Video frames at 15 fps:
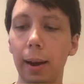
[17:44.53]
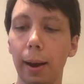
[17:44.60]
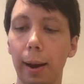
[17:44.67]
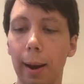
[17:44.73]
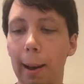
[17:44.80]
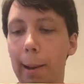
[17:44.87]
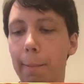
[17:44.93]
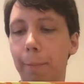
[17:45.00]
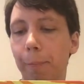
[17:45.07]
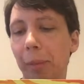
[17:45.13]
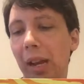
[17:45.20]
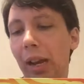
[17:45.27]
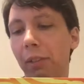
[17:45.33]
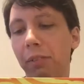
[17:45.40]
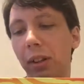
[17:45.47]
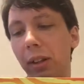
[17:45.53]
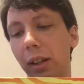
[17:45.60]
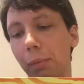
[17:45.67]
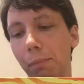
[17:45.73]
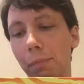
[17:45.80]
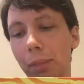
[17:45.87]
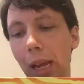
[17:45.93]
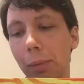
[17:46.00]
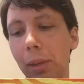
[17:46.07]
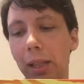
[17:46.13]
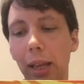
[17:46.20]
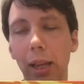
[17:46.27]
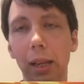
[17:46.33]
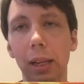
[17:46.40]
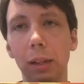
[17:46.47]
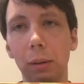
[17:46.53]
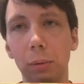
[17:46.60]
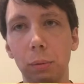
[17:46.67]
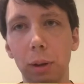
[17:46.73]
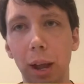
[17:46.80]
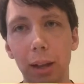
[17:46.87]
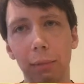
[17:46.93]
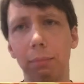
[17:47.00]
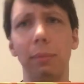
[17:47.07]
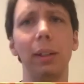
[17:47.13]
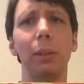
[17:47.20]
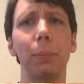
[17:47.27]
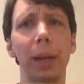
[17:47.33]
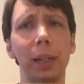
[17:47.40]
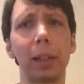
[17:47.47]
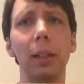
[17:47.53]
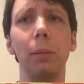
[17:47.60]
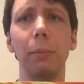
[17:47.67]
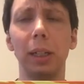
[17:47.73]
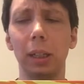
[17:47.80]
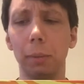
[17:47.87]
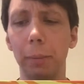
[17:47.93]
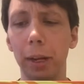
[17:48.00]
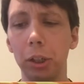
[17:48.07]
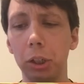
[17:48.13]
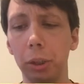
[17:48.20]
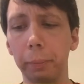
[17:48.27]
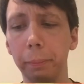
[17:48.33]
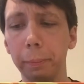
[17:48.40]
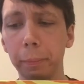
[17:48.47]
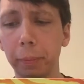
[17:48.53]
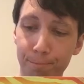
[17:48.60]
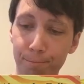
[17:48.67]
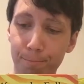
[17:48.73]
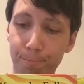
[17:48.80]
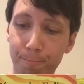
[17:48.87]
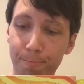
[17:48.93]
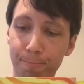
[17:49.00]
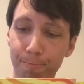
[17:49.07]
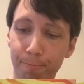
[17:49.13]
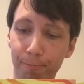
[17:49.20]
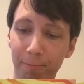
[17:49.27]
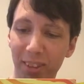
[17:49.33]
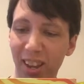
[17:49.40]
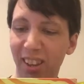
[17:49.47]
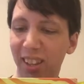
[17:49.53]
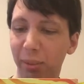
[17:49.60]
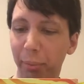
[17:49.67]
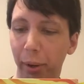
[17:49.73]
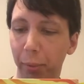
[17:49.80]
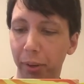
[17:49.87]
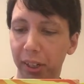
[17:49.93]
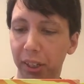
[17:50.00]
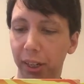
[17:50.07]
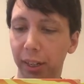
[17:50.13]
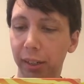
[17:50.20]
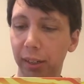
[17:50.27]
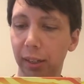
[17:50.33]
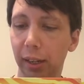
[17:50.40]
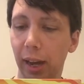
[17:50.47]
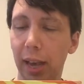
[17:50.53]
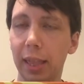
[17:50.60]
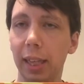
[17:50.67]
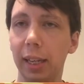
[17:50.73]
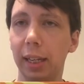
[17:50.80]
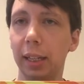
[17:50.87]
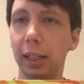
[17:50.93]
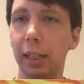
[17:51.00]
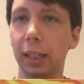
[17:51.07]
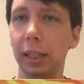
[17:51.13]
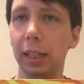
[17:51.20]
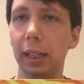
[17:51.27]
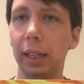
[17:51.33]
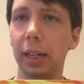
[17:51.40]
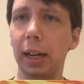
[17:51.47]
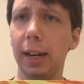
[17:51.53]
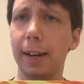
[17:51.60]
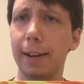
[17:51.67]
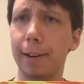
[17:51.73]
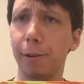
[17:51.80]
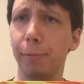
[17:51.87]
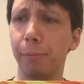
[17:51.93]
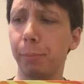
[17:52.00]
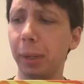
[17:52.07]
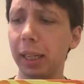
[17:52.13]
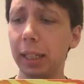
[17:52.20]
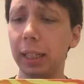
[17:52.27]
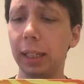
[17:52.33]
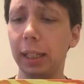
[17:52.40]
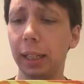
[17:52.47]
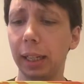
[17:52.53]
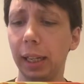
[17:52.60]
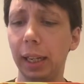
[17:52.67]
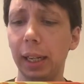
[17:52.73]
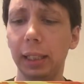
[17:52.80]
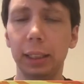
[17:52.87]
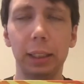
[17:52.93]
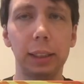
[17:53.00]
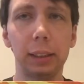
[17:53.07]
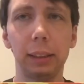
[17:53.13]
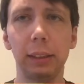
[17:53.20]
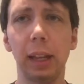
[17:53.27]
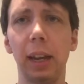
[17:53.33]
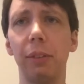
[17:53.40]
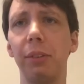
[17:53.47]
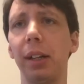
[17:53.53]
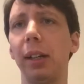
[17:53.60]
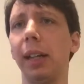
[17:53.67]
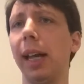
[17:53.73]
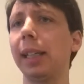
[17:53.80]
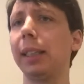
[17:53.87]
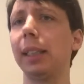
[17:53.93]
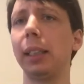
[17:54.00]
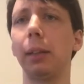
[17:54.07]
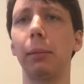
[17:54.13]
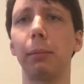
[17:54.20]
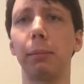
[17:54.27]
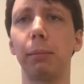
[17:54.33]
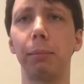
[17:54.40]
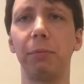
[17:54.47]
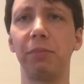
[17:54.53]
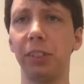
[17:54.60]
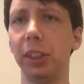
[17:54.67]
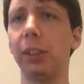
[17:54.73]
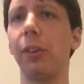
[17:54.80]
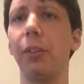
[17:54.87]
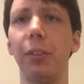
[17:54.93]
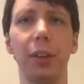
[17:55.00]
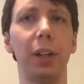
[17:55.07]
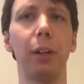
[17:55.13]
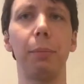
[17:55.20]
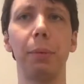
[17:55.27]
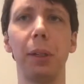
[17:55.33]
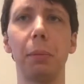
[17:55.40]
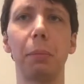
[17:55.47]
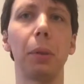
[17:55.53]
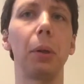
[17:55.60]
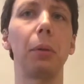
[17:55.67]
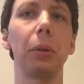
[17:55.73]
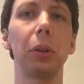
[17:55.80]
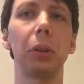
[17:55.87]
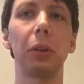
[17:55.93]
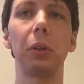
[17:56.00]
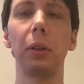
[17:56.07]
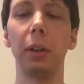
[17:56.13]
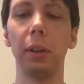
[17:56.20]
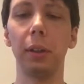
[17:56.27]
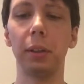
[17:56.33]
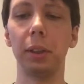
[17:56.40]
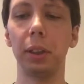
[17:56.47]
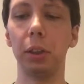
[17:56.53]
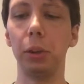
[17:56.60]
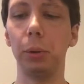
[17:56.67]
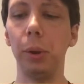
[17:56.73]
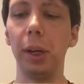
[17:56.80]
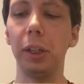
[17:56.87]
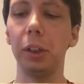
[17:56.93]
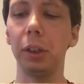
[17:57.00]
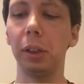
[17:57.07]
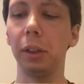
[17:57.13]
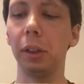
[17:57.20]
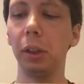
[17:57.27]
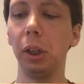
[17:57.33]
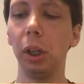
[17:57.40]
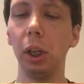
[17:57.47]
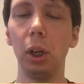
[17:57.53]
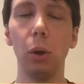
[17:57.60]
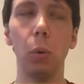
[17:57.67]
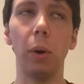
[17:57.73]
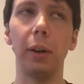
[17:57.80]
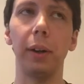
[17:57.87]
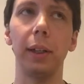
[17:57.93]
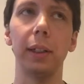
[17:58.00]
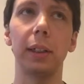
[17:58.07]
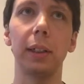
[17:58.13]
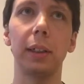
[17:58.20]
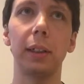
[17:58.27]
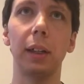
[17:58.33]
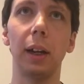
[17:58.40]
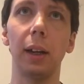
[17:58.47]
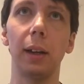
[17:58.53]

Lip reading: and I felt like maybe I expected them to get a mention. Yeah, that's pretty much it. I think basically it's kind of a classic physical therapy approach to the situation, where it's